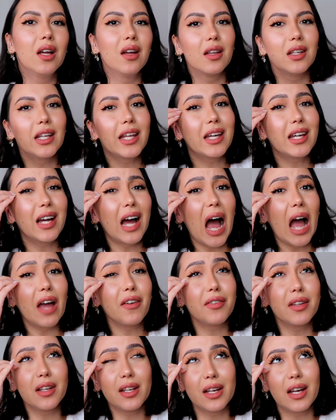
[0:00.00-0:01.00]
like, I
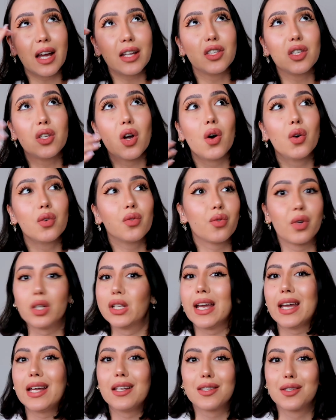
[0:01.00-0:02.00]
feel like I don't
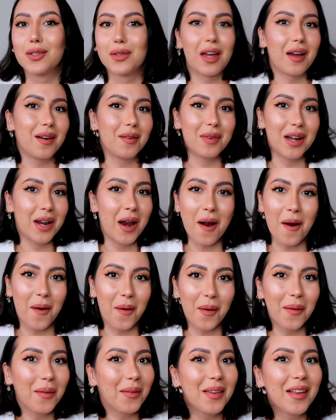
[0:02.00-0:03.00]
relate to them at
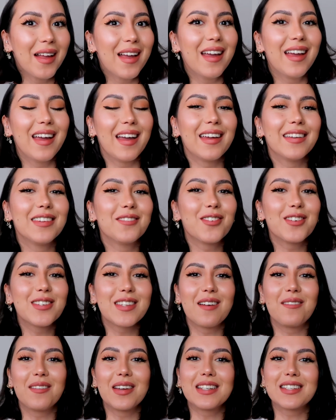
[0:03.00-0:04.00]
all, and for
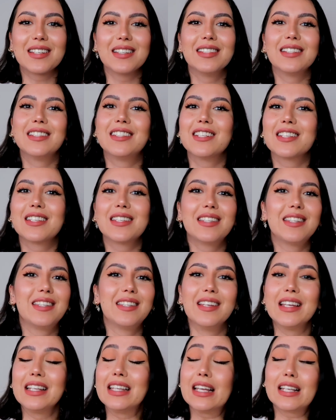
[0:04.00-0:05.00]
some reason it just
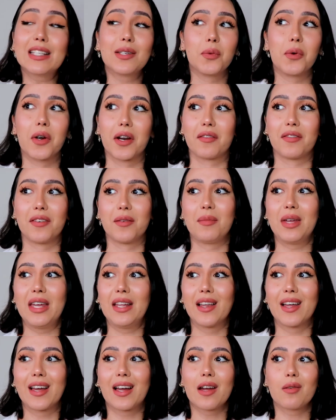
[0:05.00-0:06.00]
it doesn't work for me.
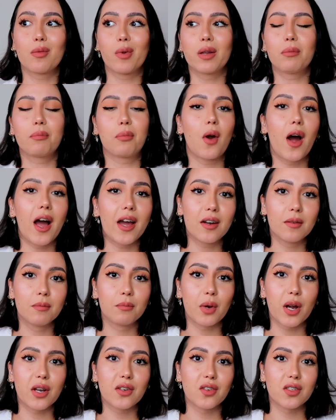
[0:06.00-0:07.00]
Like, I read Pride
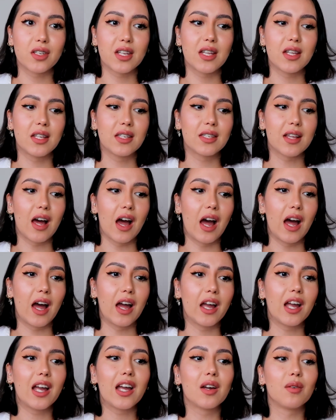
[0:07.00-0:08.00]
and Prejudice,
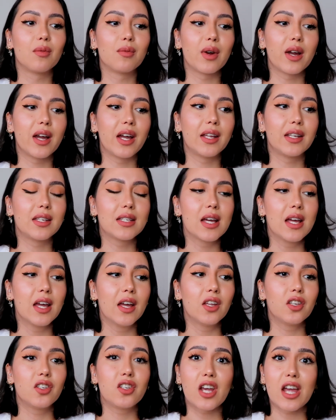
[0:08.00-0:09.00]
I read
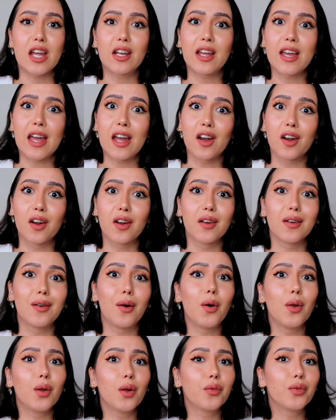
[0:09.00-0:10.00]
Jane Eyre,
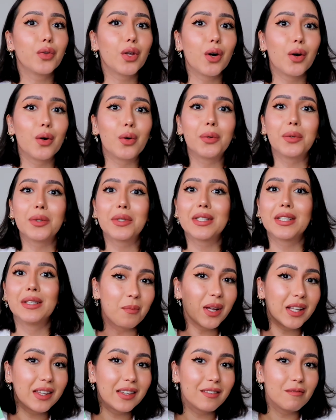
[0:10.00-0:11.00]
all of those,
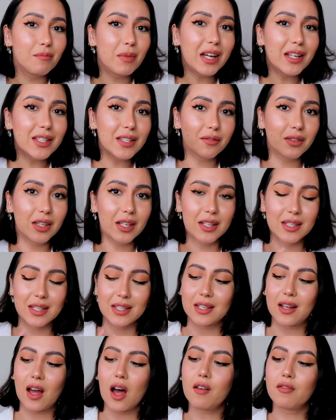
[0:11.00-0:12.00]
but because of
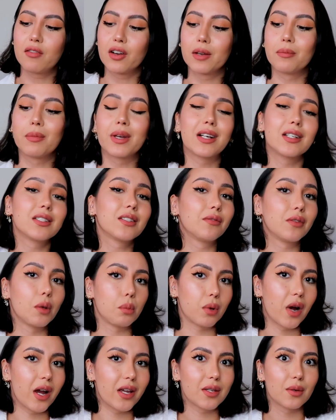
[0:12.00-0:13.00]
this cover and because of the
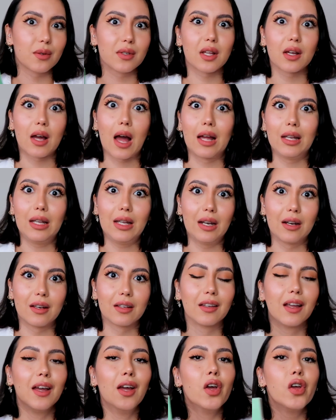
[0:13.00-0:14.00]
price, I was like, I need
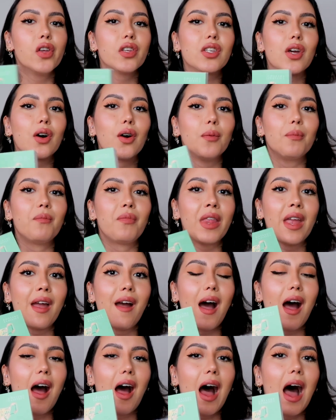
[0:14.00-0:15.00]
it. So
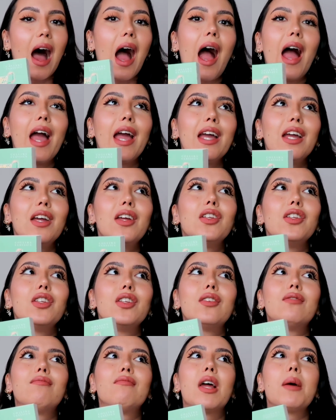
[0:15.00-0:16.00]
I
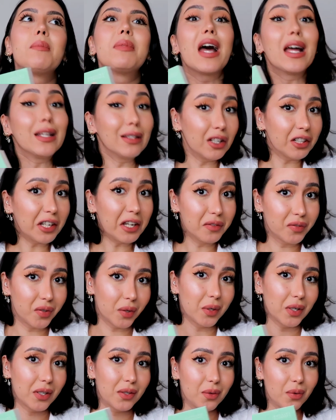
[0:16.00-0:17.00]
am not looking
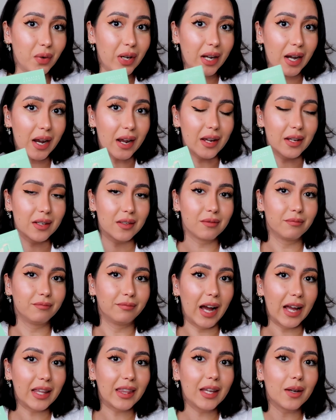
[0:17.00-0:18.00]
forward to reading it.
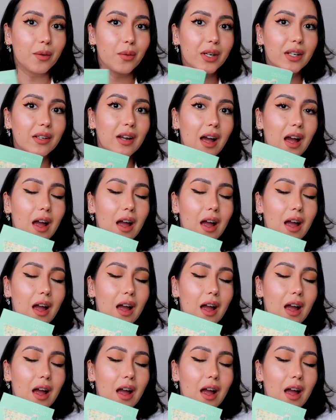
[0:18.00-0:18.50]
I think when